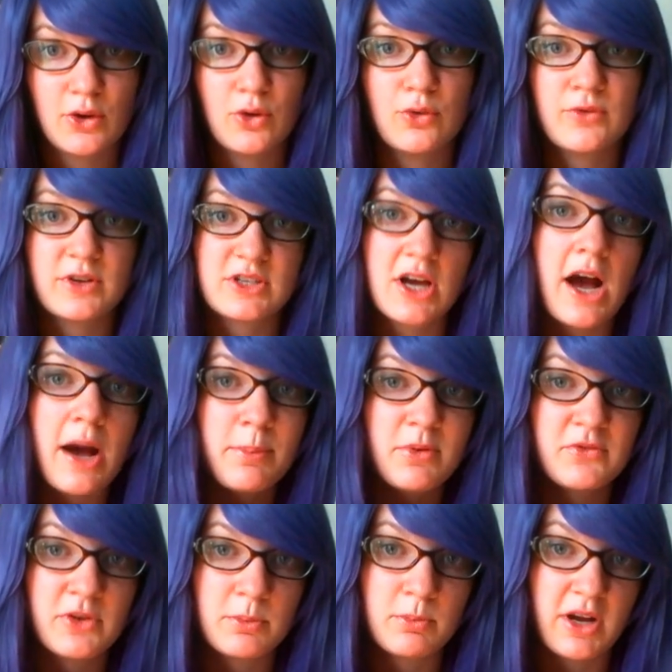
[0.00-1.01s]
over top
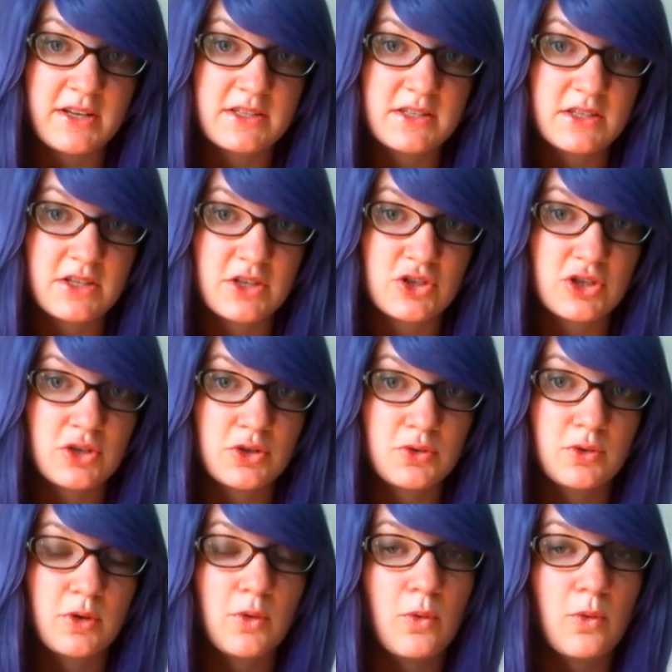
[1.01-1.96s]
of your breast tissue,